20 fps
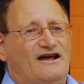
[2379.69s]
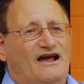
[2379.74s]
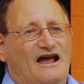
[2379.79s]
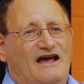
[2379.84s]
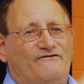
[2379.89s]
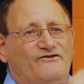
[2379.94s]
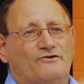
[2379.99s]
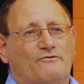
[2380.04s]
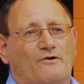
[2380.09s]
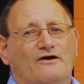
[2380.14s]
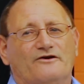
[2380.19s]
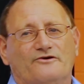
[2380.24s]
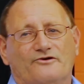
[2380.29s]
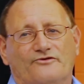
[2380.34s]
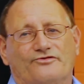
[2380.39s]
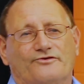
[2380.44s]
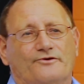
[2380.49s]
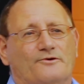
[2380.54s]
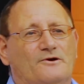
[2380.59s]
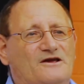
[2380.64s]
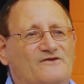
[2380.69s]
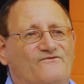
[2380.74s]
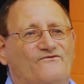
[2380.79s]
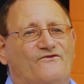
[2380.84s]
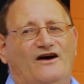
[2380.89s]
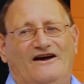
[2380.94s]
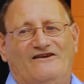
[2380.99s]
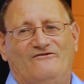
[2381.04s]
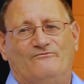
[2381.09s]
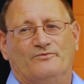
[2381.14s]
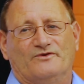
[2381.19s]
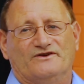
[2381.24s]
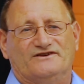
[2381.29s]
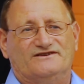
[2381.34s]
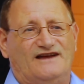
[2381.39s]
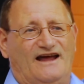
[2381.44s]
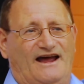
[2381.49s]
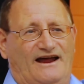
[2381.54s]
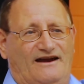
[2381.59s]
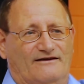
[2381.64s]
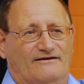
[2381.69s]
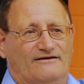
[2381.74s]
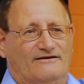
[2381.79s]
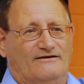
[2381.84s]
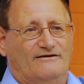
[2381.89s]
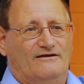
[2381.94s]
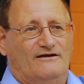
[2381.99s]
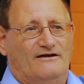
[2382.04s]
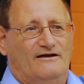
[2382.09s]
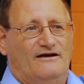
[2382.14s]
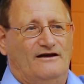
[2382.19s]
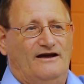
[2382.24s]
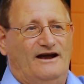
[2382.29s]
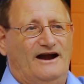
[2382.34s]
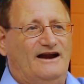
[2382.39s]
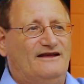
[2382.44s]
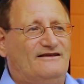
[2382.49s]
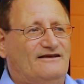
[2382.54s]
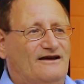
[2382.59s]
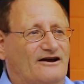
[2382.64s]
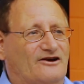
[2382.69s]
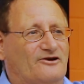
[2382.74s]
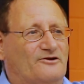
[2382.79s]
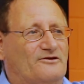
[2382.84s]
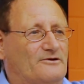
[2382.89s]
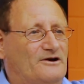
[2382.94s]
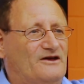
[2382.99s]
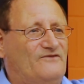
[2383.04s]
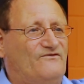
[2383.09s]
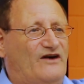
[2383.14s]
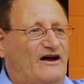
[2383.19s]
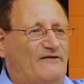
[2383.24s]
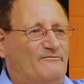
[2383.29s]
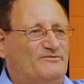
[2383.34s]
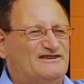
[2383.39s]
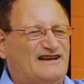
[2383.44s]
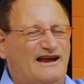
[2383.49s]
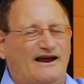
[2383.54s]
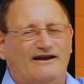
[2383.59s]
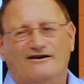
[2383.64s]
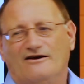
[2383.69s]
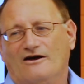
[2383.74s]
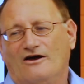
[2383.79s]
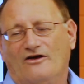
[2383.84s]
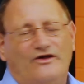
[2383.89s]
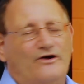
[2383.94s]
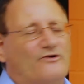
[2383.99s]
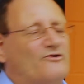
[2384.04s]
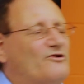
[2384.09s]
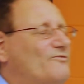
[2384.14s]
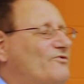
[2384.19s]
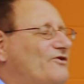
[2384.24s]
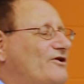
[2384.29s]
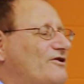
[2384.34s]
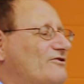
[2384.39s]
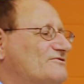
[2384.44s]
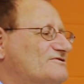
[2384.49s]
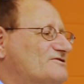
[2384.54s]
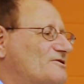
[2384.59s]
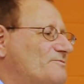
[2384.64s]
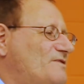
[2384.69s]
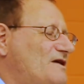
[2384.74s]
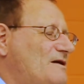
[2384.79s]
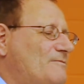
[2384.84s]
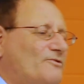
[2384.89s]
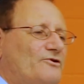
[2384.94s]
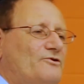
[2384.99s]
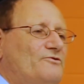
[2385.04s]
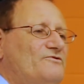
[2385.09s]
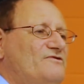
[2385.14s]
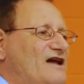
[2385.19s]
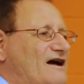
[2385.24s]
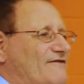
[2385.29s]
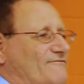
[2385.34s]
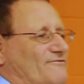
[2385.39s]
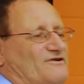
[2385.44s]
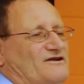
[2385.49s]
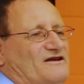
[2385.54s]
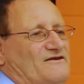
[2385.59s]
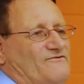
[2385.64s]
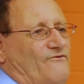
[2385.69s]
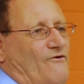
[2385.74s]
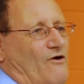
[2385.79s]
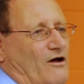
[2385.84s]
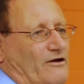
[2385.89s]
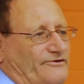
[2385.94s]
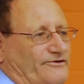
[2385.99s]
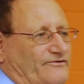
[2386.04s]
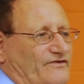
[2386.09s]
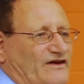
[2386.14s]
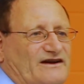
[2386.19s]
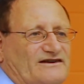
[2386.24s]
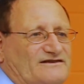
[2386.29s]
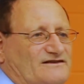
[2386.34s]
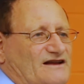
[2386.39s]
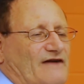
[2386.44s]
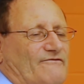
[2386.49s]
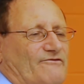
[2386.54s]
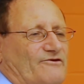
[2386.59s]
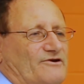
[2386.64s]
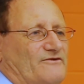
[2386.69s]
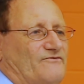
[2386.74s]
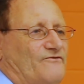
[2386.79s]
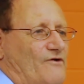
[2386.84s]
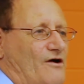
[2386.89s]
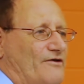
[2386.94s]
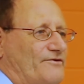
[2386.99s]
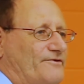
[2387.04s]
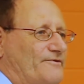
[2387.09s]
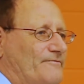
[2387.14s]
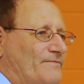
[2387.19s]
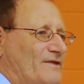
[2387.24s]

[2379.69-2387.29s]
If you're under 35%, anything under 35%, those are people who never default. They just never default.